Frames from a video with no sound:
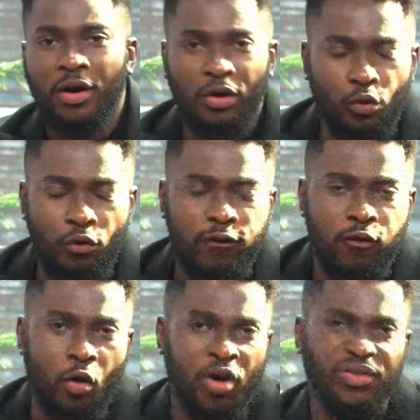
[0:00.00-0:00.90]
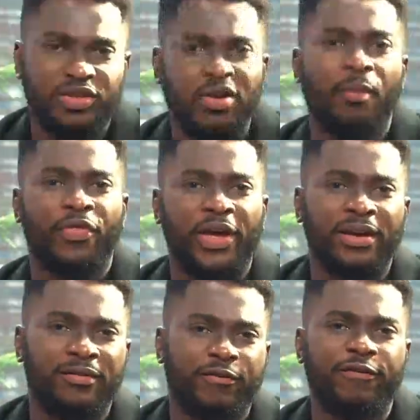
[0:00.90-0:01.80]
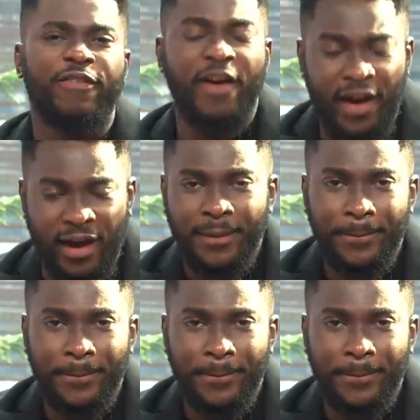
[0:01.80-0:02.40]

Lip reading: look for something fair?